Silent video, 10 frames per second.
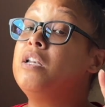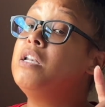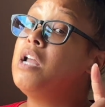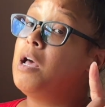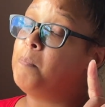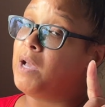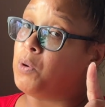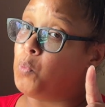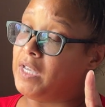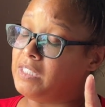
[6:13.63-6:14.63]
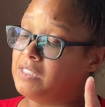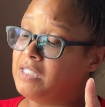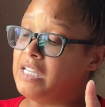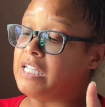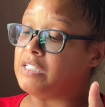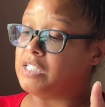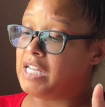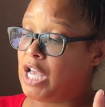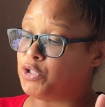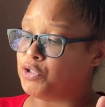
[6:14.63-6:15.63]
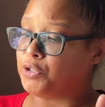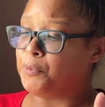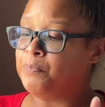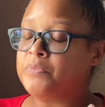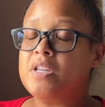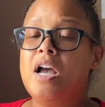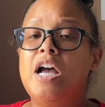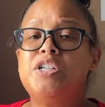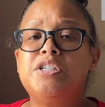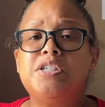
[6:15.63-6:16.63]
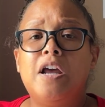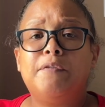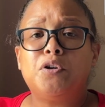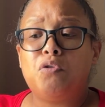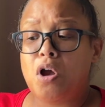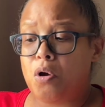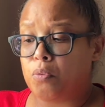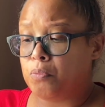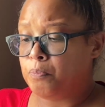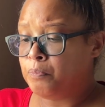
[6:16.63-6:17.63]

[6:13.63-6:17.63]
Not by weight, in stature. I just never grow.